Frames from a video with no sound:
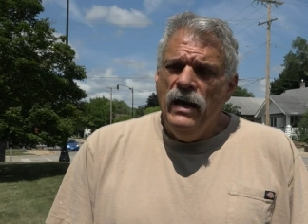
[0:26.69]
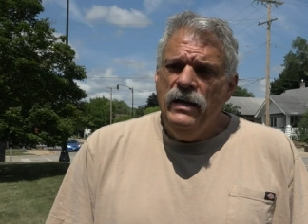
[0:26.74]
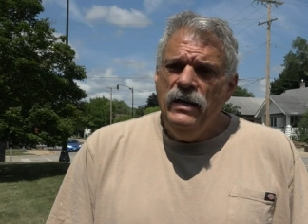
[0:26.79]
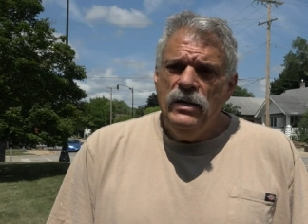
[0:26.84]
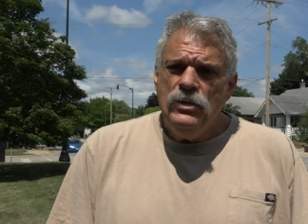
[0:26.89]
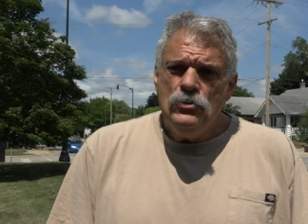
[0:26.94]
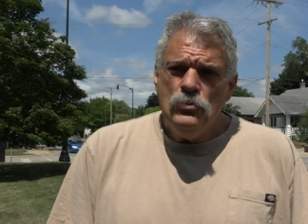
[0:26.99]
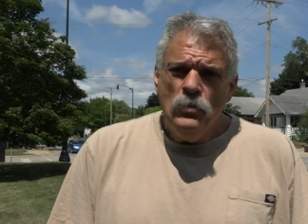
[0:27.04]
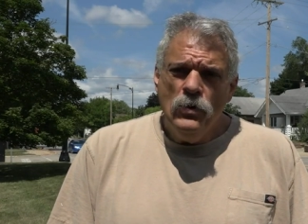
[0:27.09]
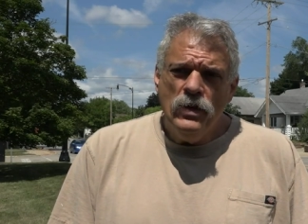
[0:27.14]

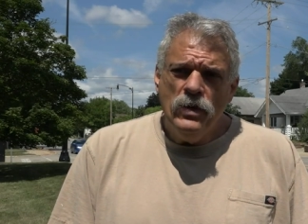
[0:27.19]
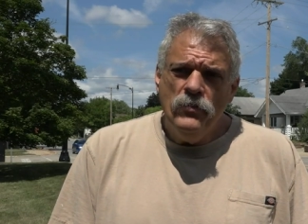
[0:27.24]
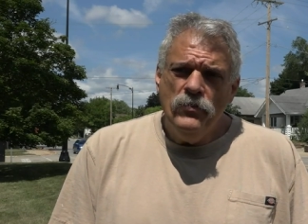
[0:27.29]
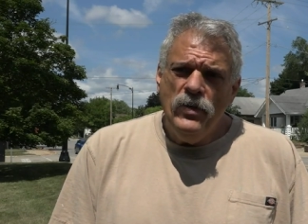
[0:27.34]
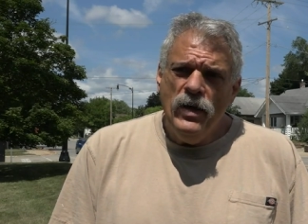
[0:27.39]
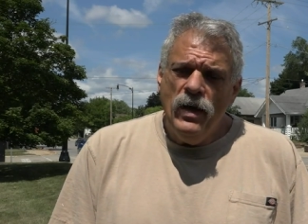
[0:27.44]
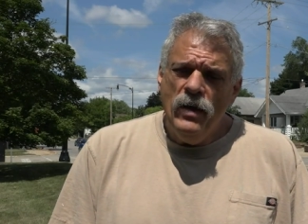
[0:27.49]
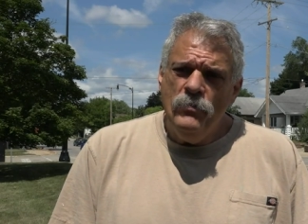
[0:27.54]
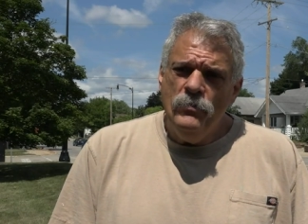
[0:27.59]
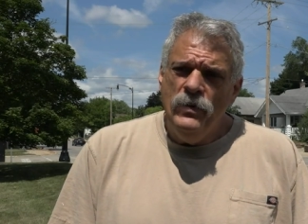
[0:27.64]
And each one
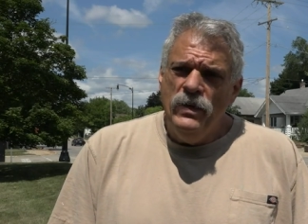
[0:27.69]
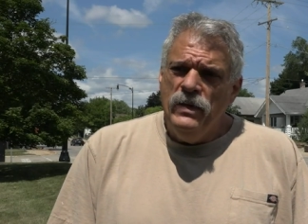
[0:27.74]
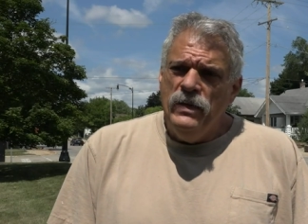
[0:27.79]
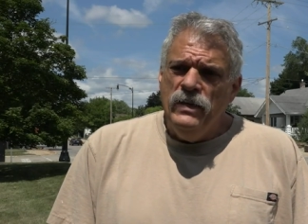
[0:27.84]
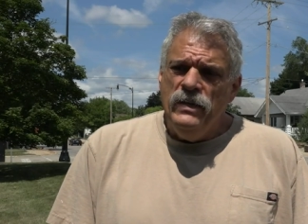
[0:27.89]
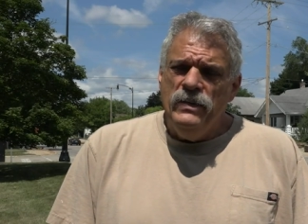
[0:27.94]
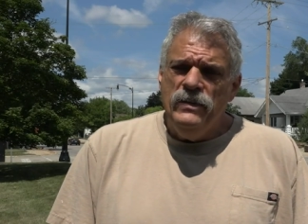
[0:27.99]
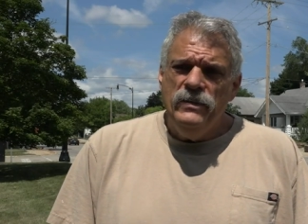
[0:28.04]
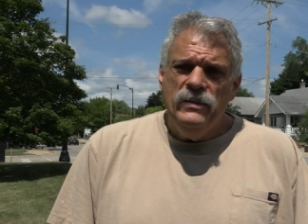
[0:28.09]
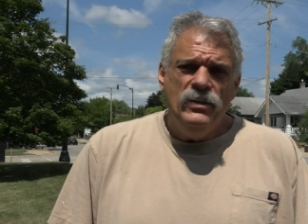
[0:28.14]
of them,
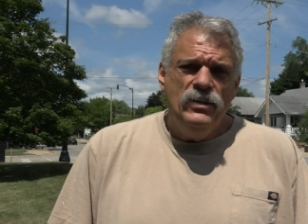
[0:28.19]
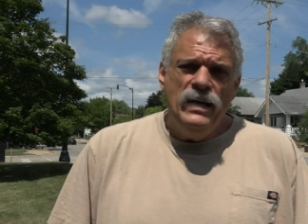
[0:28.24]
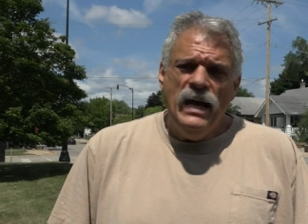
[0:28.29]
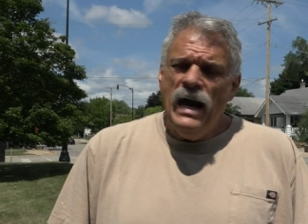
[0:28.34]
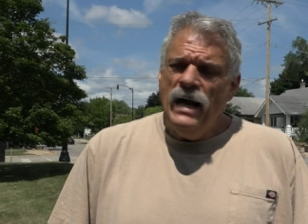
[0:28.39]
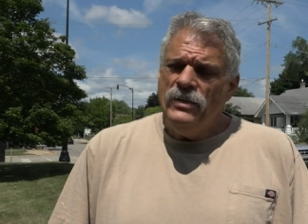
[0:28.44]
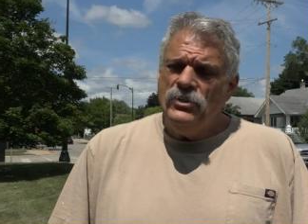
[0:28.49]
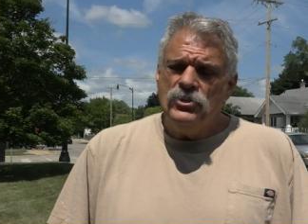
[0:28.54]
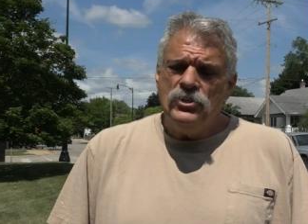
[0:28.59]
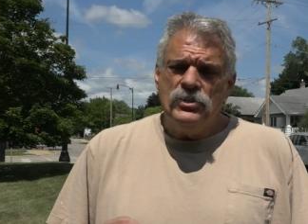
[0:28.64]
they're
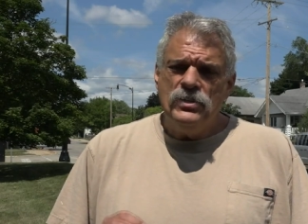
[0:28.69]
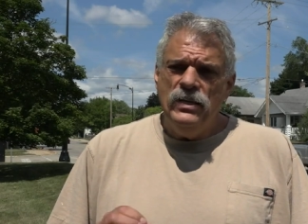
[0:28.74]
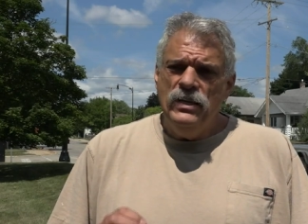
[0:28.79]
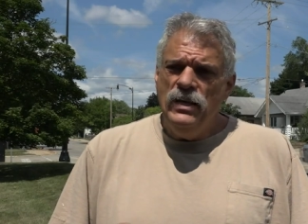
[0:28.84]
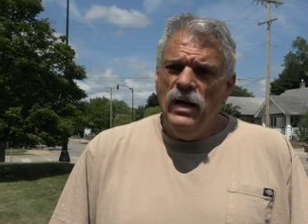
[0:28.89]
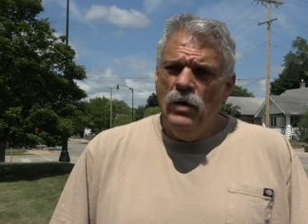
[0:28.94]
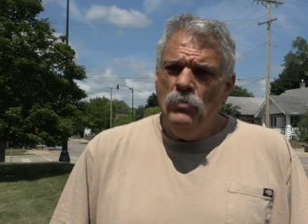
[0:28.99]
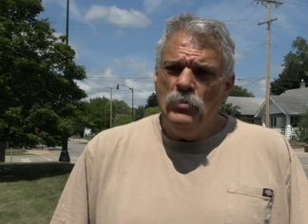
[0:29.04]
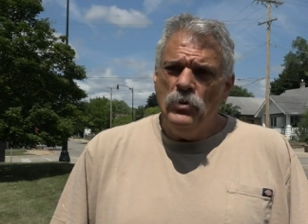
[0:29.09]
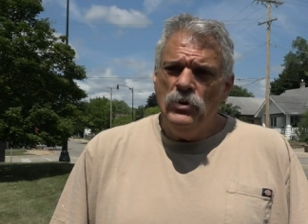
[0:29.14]
not just
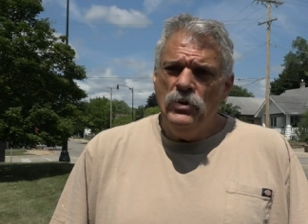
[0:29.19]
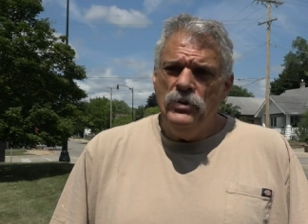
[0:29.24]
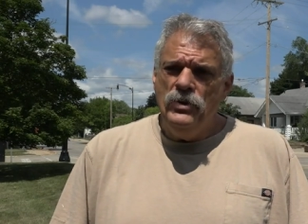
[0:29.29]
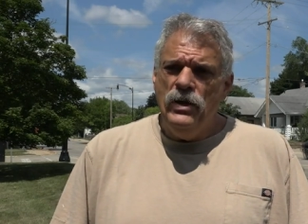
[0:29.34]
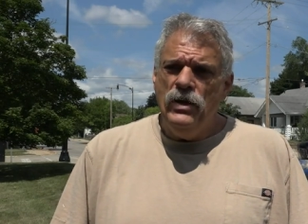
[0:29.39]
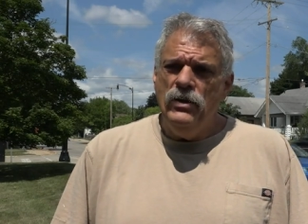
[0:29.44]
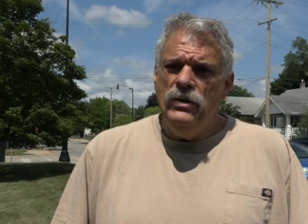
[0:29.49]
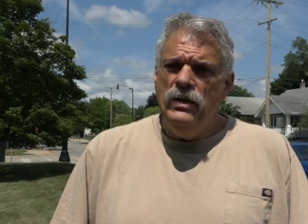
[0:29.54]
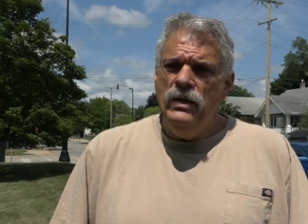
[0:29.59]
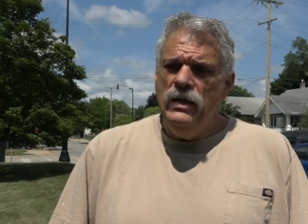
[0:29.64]
a number,
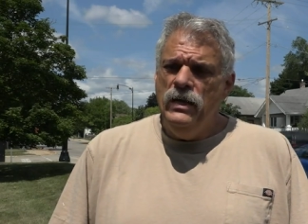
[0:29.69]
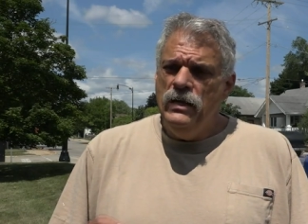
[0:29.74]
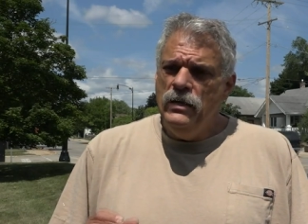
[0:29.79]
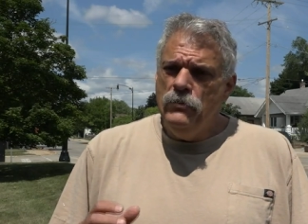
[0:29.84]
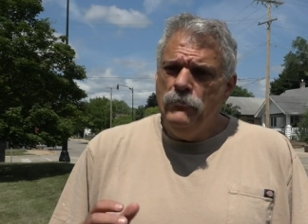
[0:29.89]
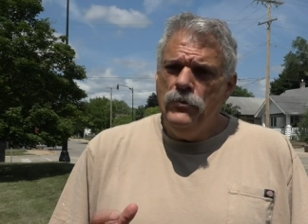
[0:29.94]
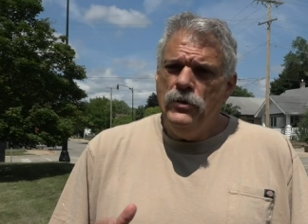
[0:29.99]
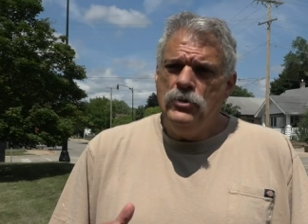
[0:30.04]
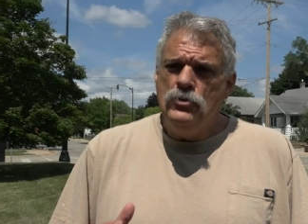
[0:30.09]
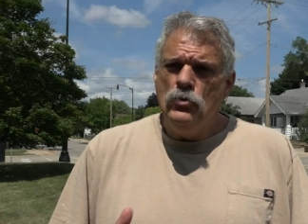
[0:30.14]
they're
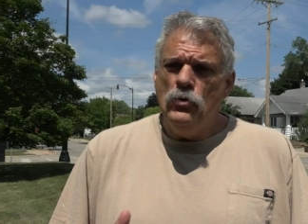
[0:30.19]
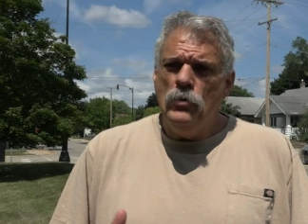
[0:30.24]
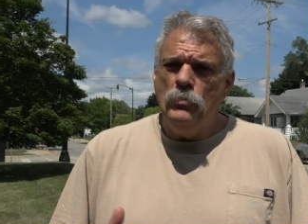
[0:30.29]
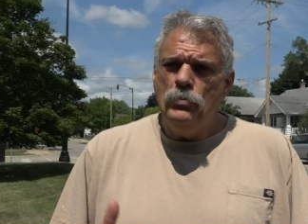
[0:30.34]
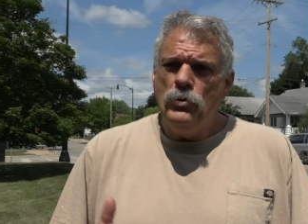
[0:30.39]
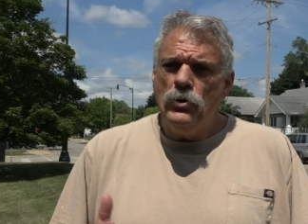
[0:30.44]
an individual